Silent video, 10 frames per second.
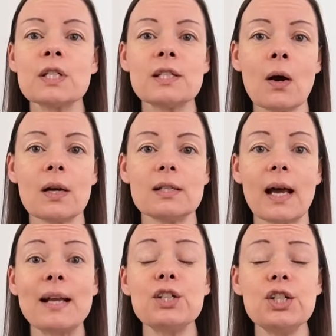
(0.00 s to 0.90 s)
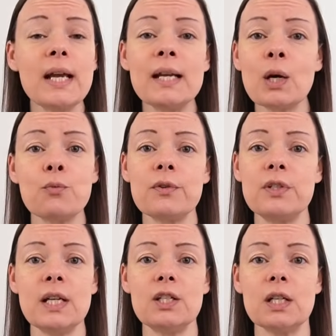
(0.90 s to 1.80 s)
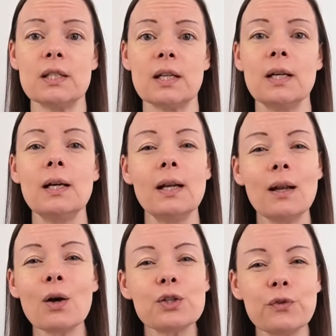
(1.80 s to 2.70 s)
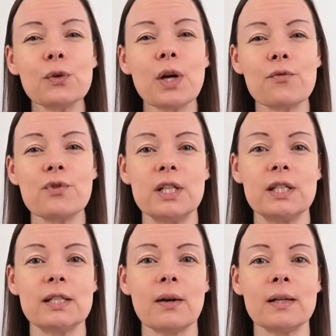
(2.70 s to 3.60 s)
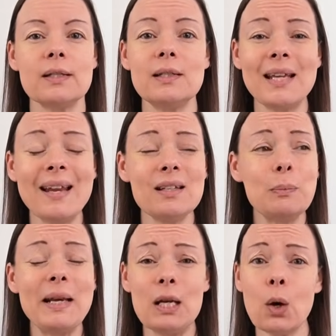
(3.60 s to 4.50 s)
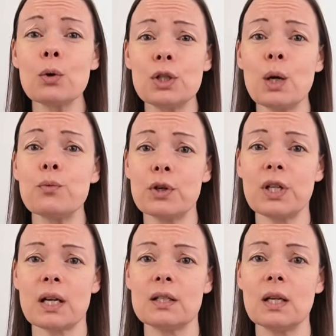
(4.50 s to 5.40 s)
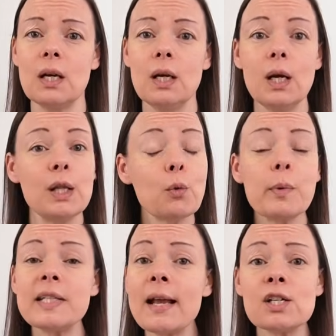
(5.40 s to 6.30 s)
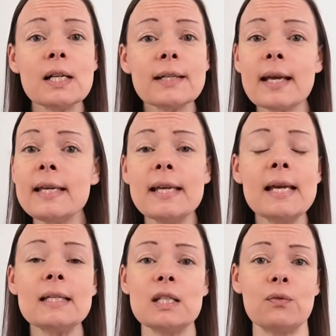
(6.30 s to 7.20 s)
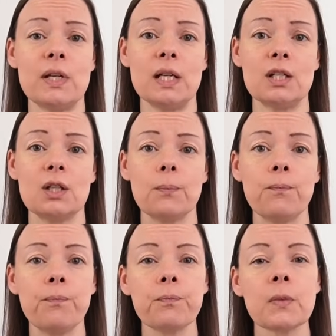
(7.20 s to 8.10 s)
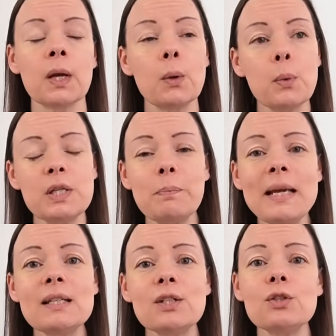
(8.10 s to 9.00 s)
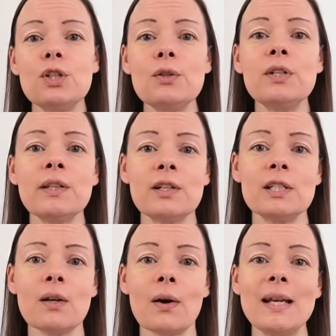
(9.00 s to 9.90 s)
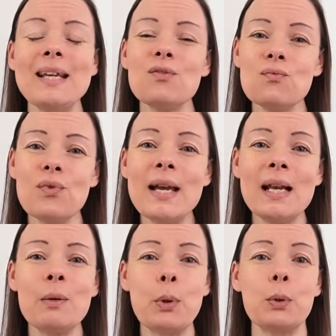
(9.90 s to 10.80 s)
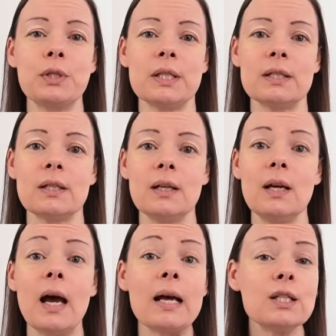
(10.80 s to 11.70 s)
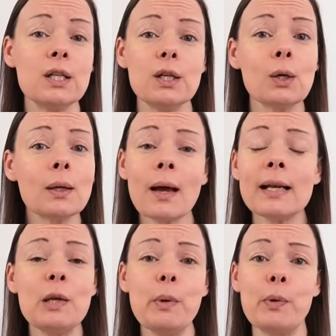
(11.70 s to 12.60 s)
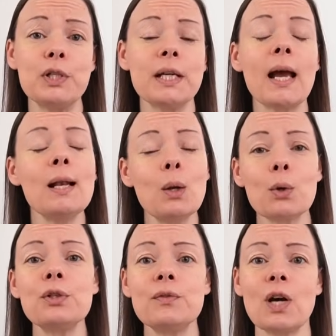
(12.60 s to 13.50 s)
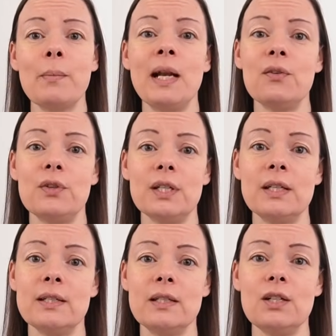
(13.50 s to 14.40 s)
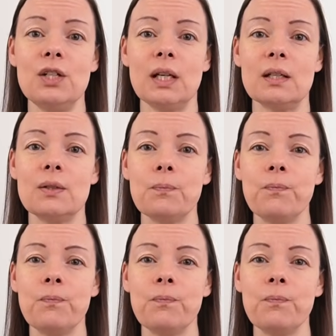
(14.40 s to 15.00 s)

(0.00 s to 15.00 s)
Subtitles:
size and sheer number of stitches, large full coverage designs tend to be long-term projects that will potentially take years to finish, which means that choosing the design is really important, as you'll likely be putting a lot of time and effort into stitching it.